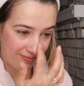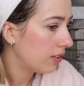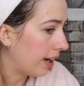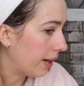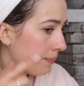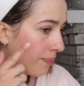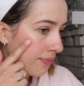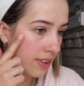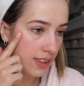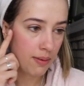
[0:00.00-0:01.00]
okay.
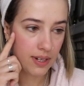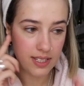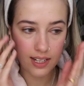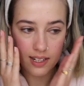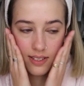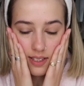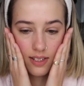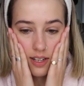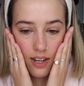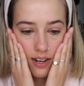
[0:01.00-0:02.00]
No, my skin
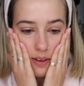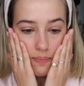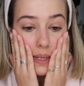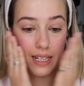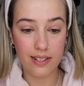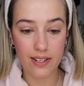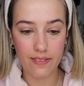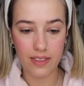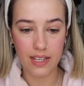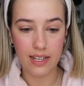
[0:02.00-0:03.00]
is, because
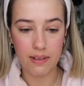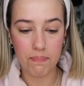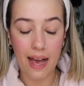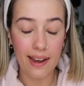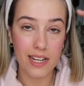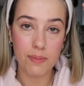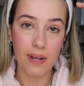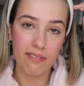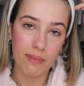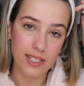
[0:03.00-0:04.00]
of the matte
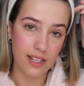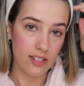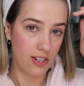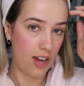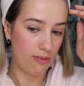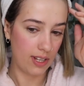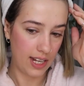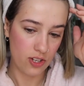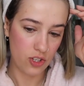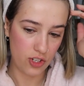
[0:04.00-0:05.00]
SPF, my skin is not
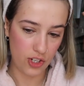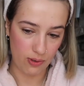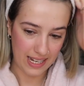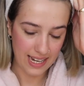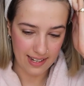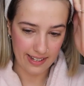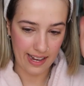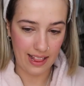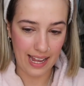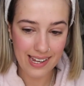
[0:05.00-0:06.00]
really as dewy as
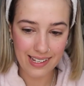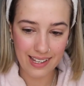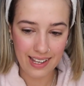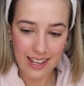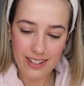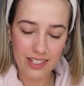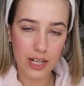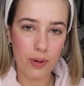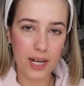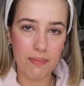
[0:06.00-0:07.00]
I like. It's
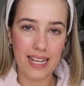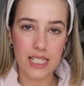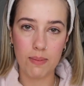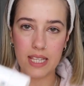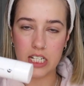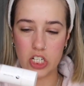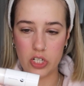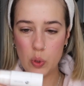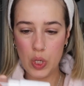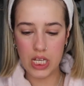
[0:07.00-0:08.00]
gonna bring back some of the
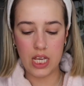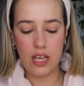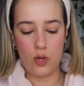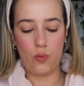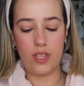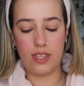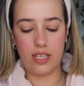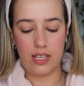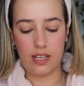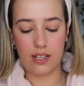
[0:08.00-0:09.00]
dew with
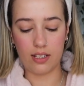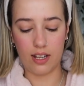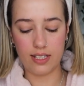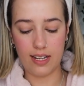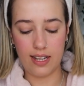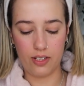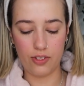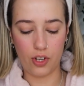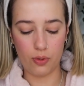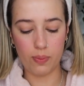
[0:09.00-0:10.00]
the Glossier Halo
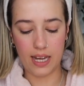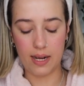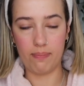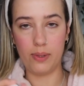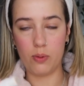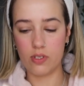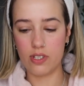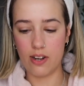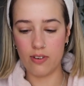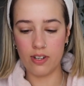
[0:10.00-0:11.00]
Scope in
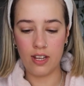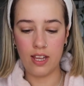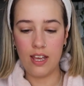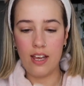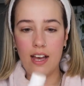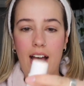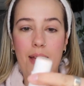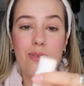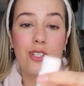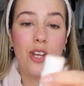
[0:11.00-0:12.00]
Moonstone.
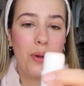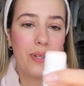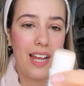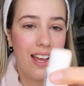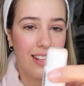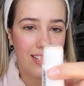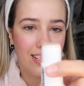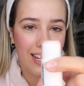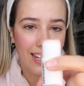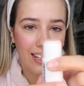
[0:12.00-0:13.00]
I'm so sad. This
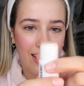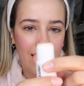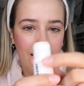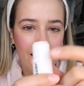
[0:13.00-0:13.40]
is like,